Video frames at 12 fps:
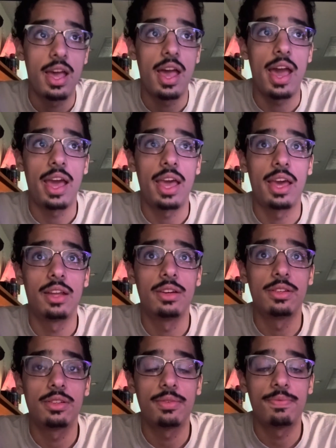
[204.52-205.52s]

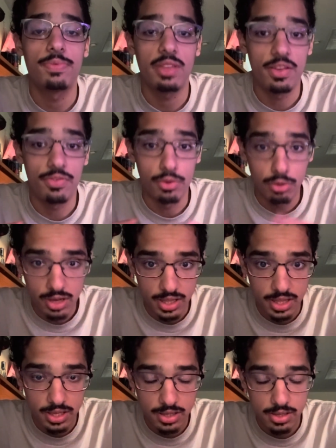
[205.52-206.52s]
And if you look at
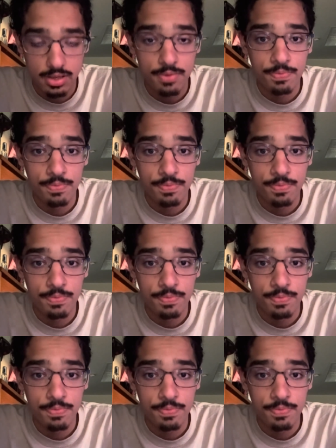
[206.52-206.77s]
this,